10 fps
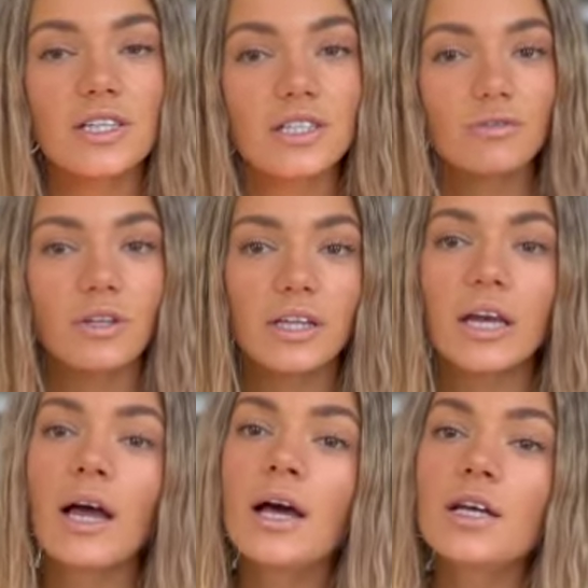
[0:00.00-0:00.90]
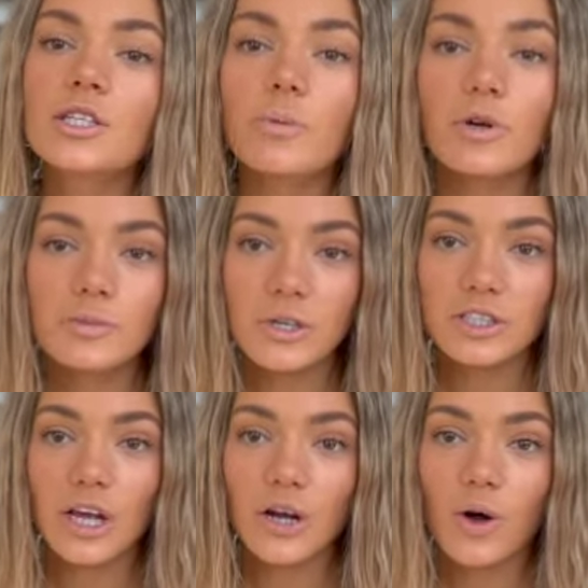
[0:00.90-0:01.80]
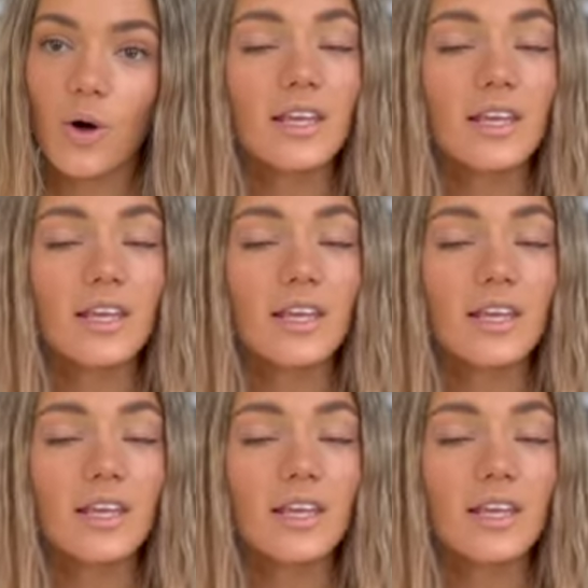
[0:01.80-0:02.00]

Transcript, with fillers: because it really supports my channel.